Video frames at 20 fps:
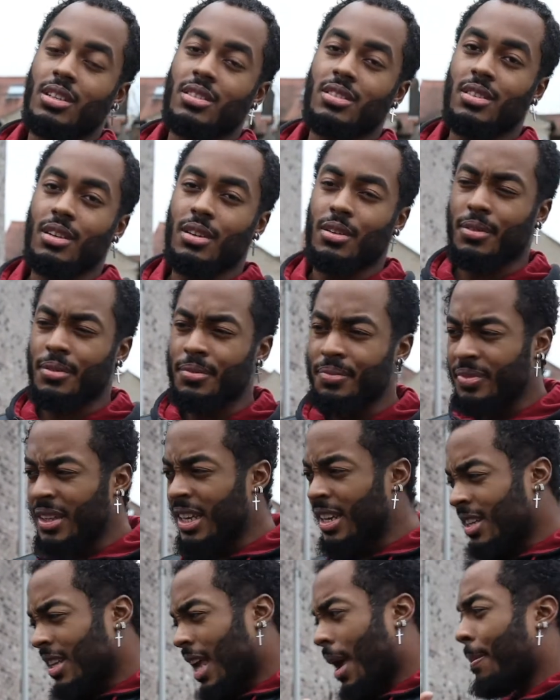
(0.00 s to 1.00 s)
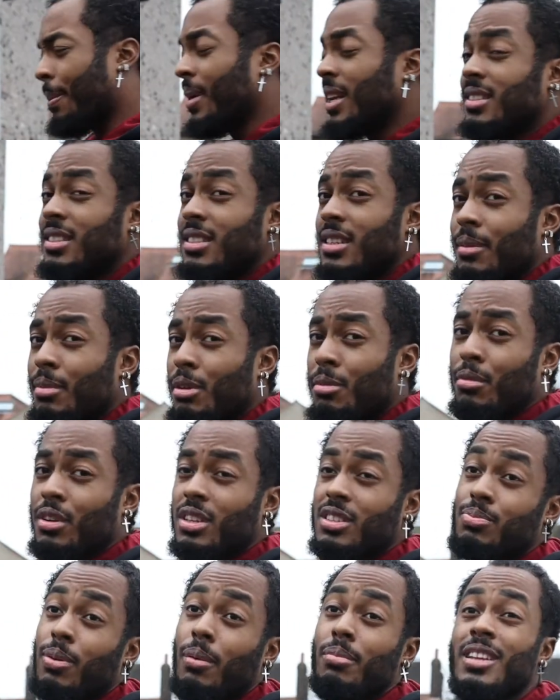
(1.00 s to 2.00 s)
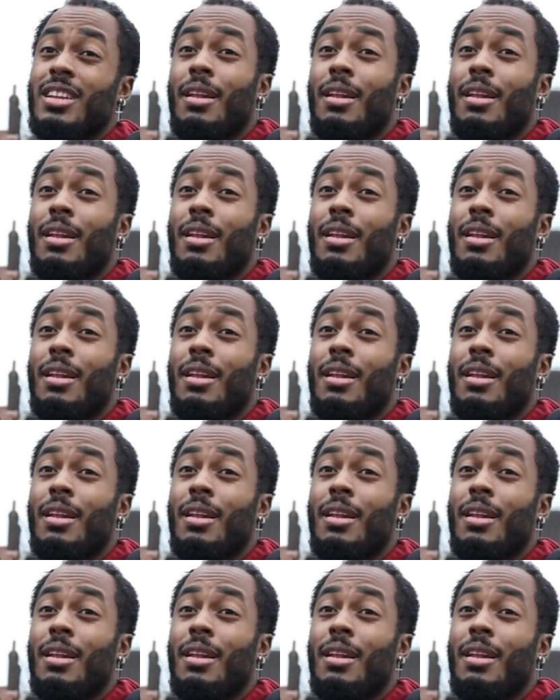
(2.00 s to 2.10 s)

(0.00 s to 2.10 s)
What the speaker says: So yeah, PCW mod is probably